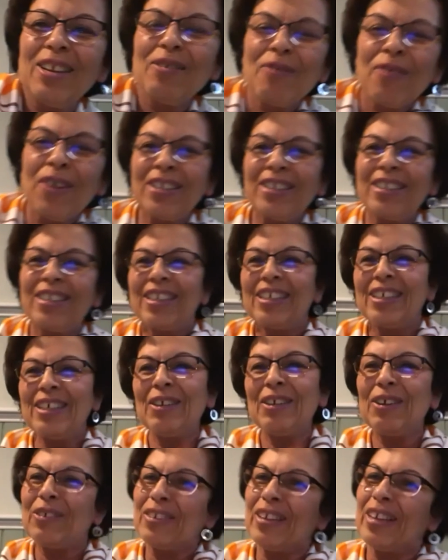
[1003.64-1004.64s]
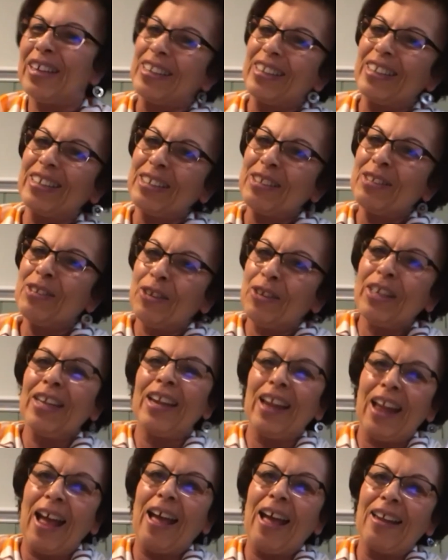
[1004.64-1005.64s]
anyone,
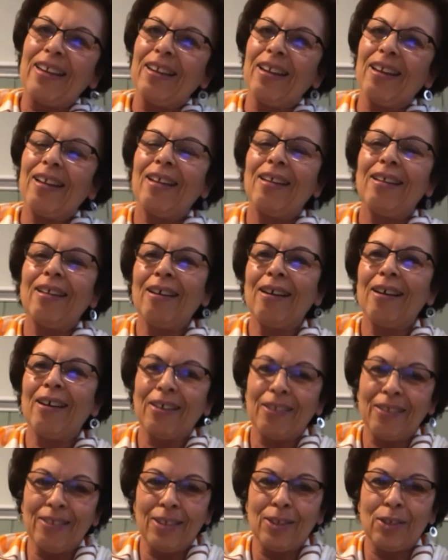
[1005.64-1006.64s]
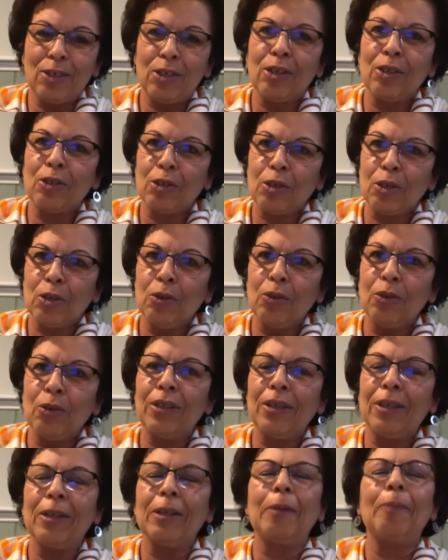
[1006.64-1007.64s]
looking at the
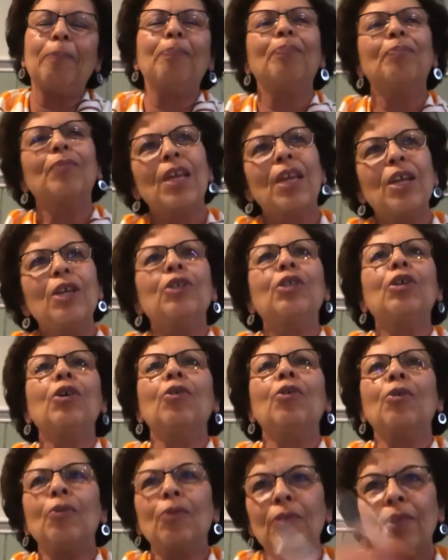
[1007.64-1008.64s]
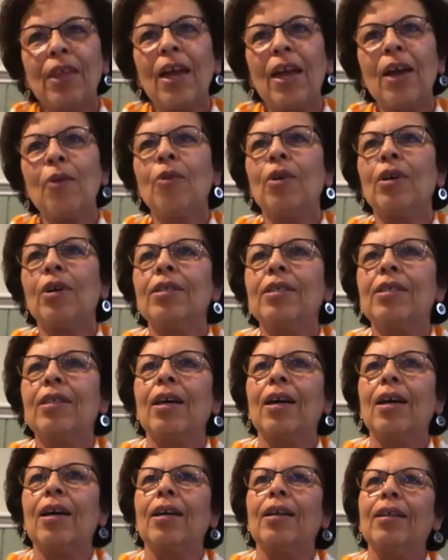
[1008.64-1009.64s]
student? And so that was,
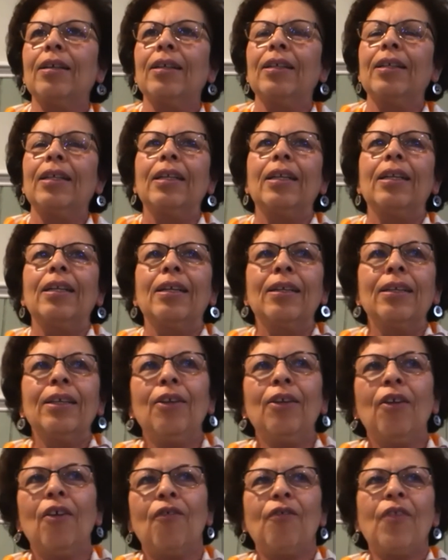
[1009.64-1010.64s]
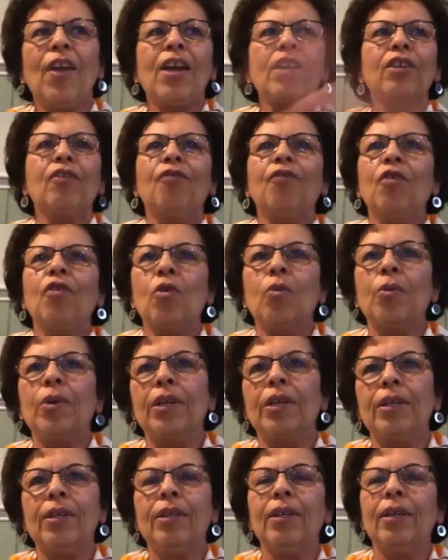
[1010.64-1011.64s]
fast
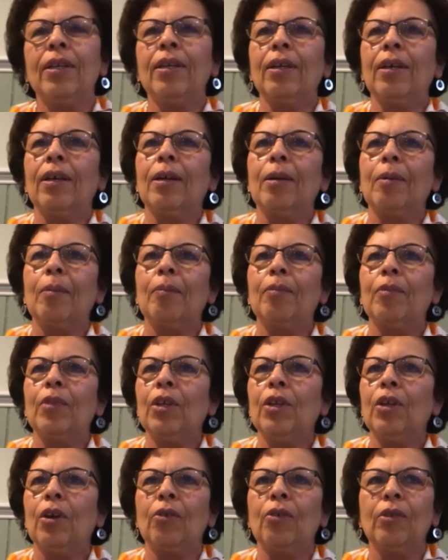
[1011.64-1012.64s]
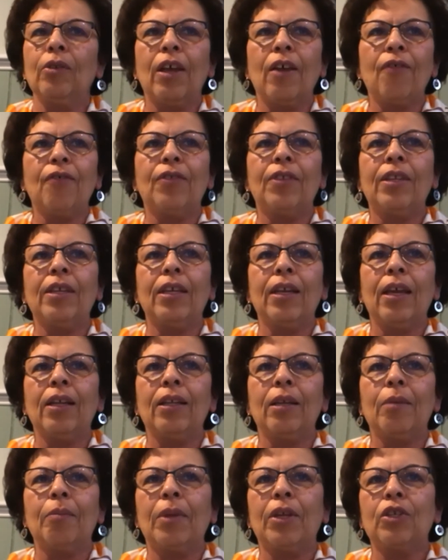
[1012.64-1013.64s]
forward, left the
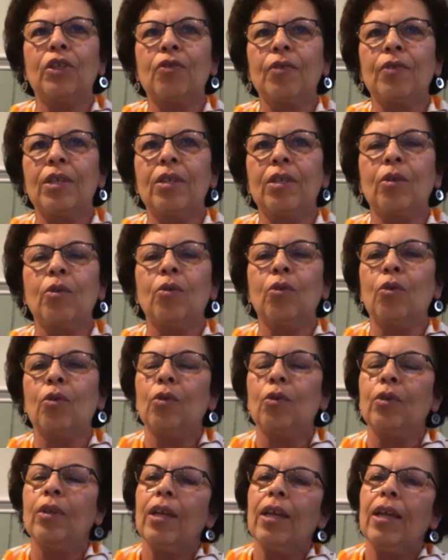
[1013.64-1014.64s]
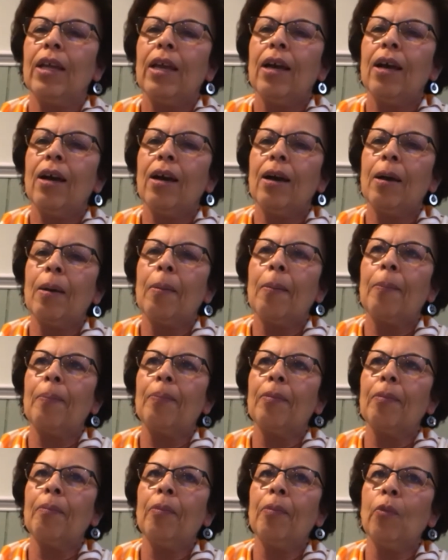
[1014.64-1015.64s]
elementary school.
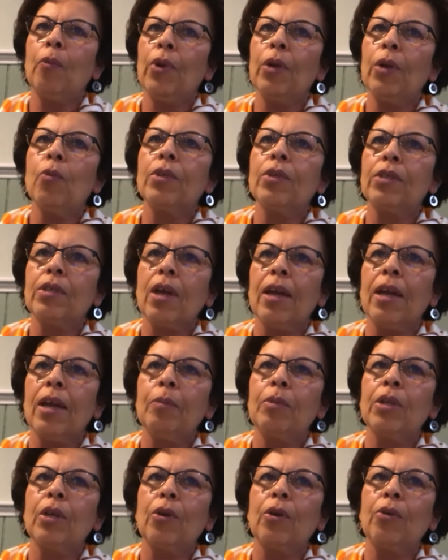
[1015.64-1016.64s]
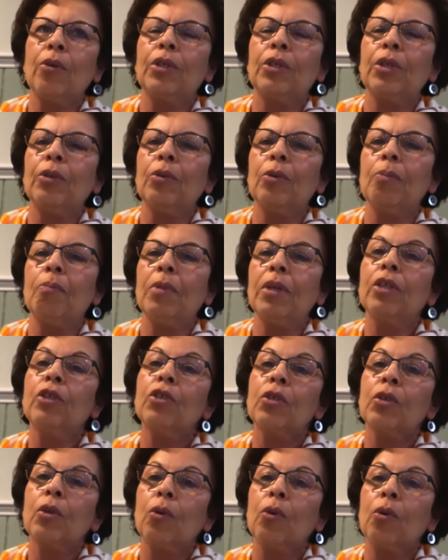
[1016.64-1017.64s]
When it was time to go to
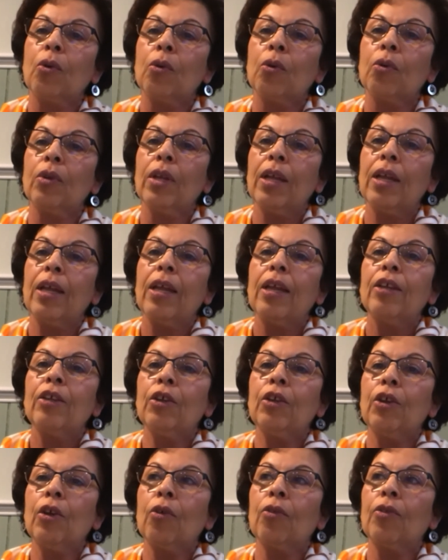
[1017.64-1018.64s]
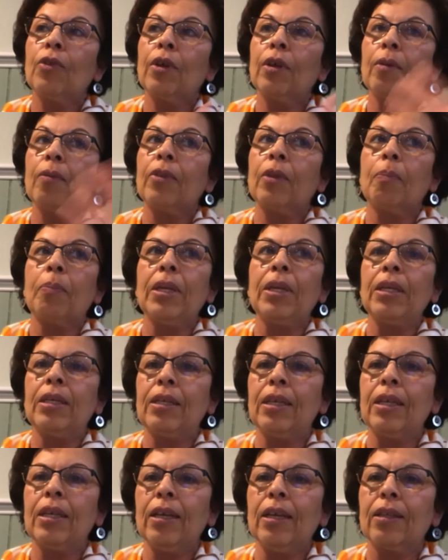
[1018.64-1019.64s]
middle school, the
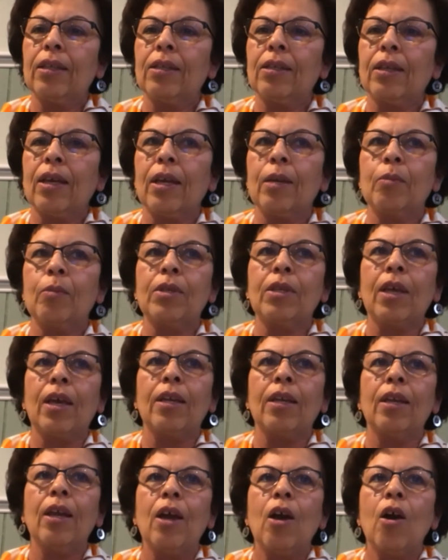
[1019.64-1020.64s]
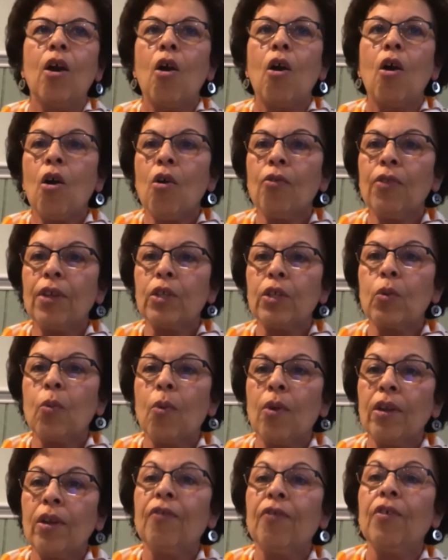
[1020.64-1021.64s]
PT at the time said, oh, that's
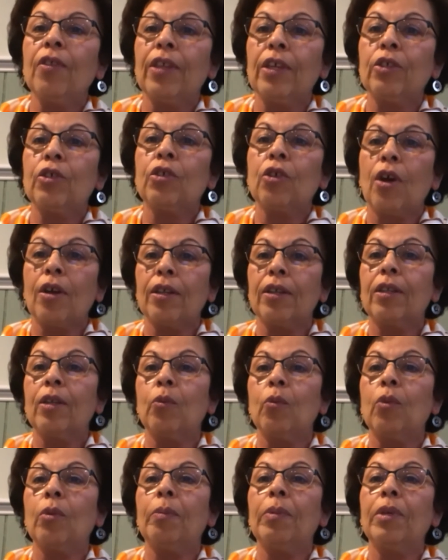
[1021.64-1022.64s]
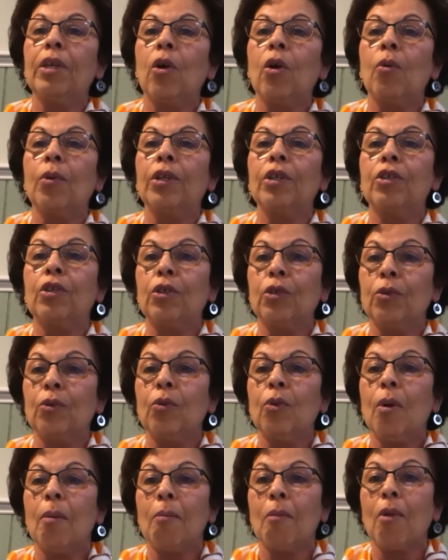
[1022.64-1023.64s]
wonderful that Jonathan will be going to